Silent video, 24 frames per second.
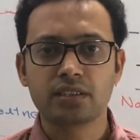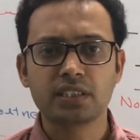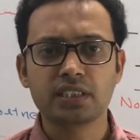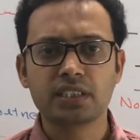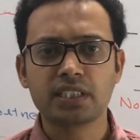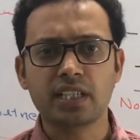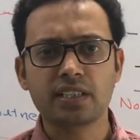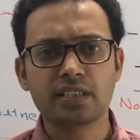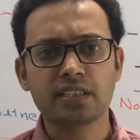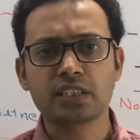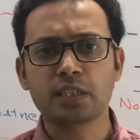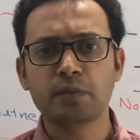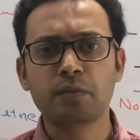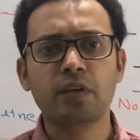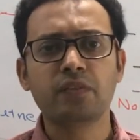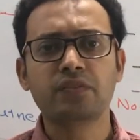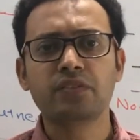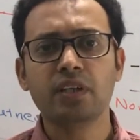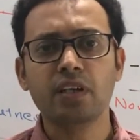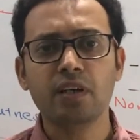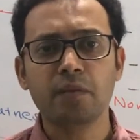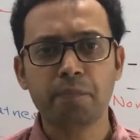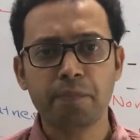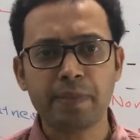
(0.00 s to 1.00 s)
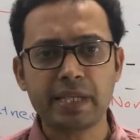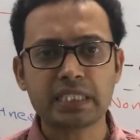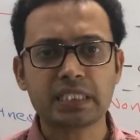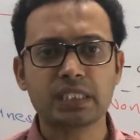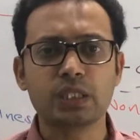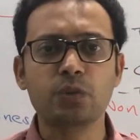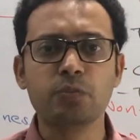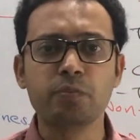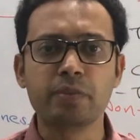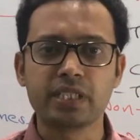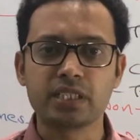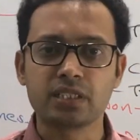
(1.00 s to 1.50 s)
These are some of the
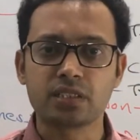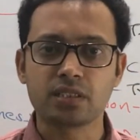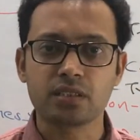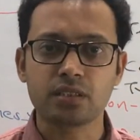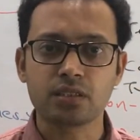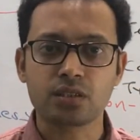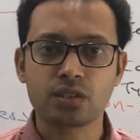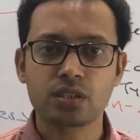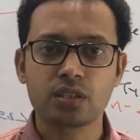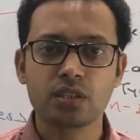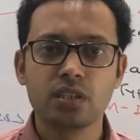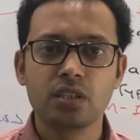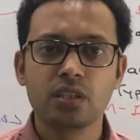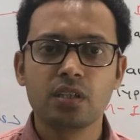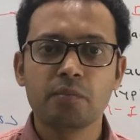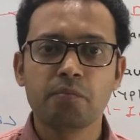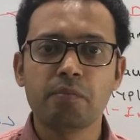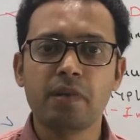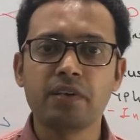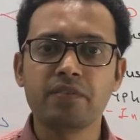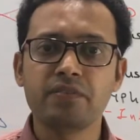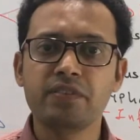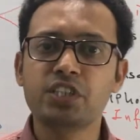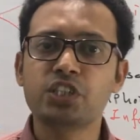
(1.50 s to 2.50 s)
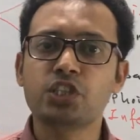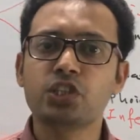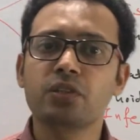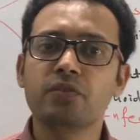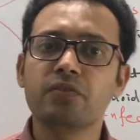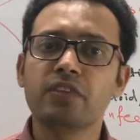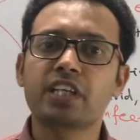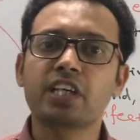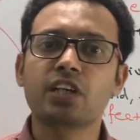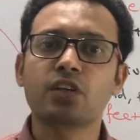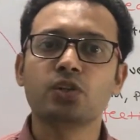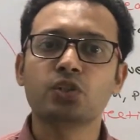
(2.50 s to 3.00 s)
passive measures by which
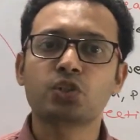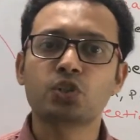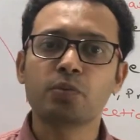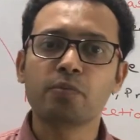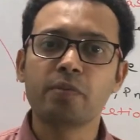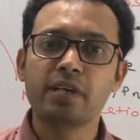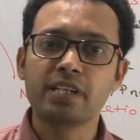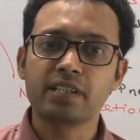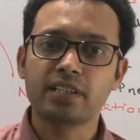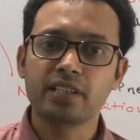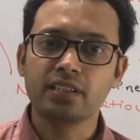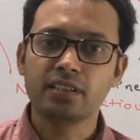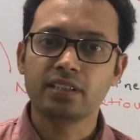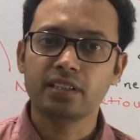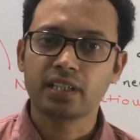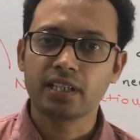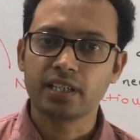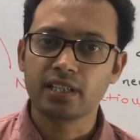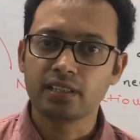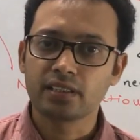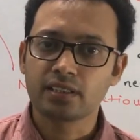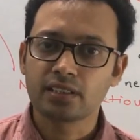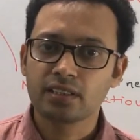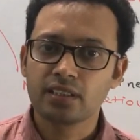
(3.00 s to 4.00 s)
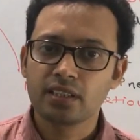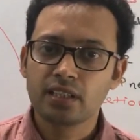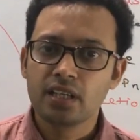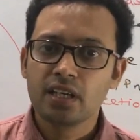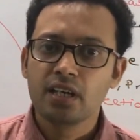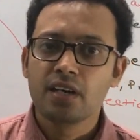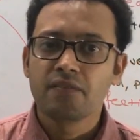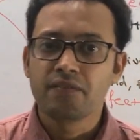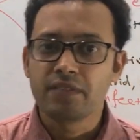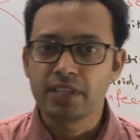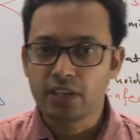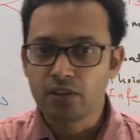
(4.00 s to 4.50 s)
we can also maintain the health.
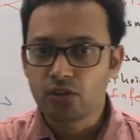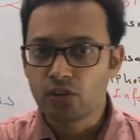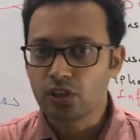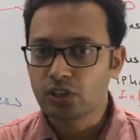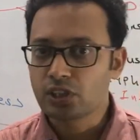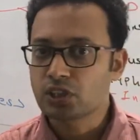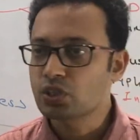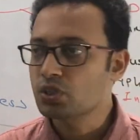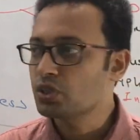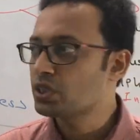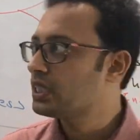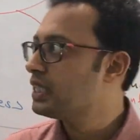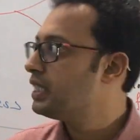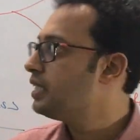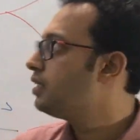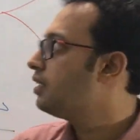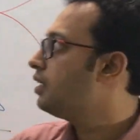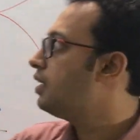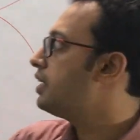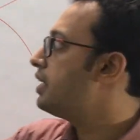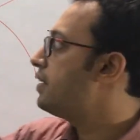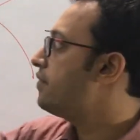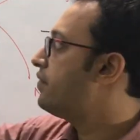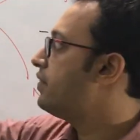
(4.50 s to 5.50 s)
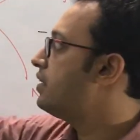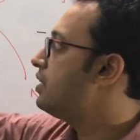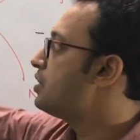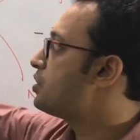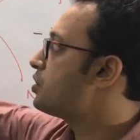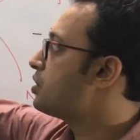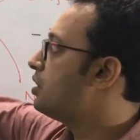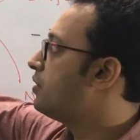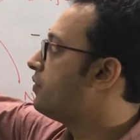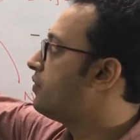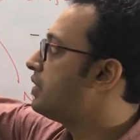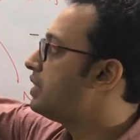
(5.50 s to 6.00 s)
We have also seen a
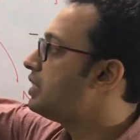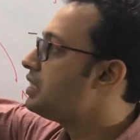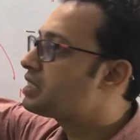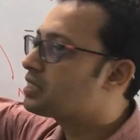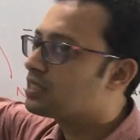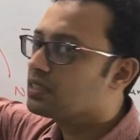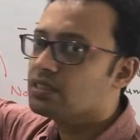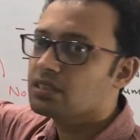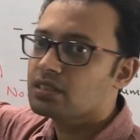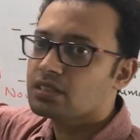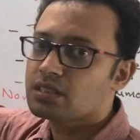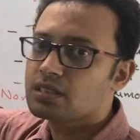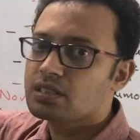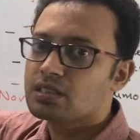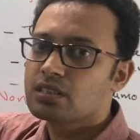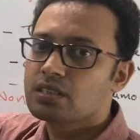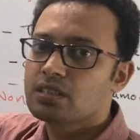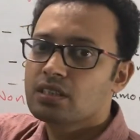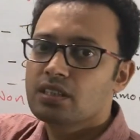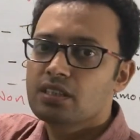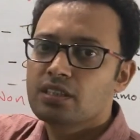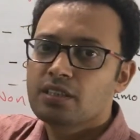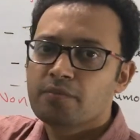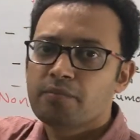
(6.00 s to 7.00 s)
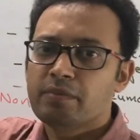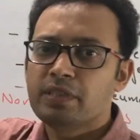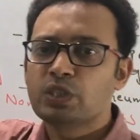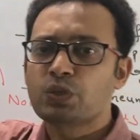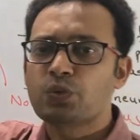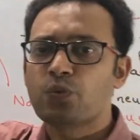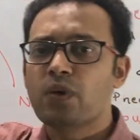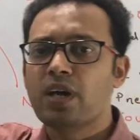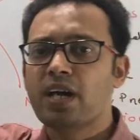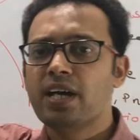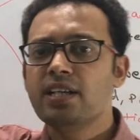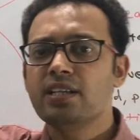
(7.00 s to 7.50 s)
definition of a disease, means
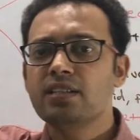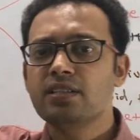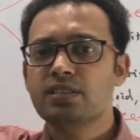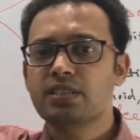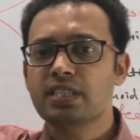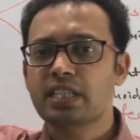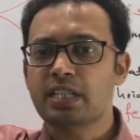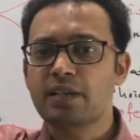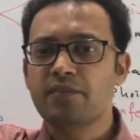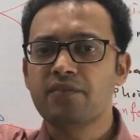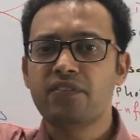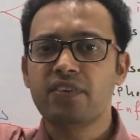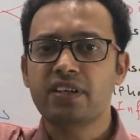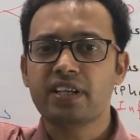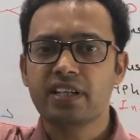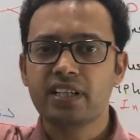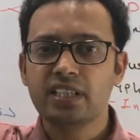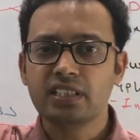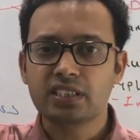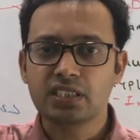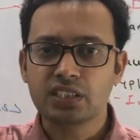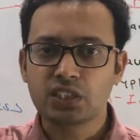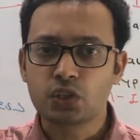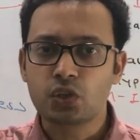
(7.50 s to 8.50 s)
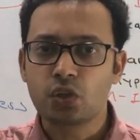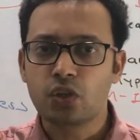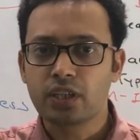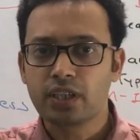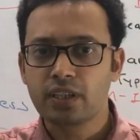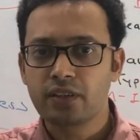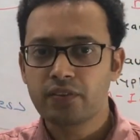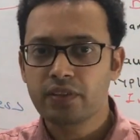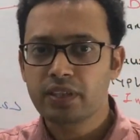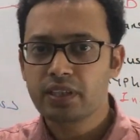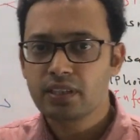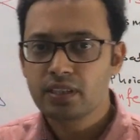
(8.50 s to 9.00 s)
when the comfortness is gone
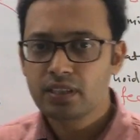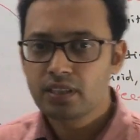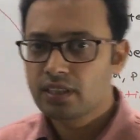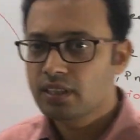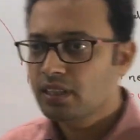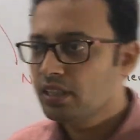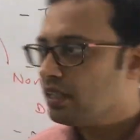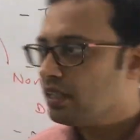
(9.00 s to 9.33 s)
away.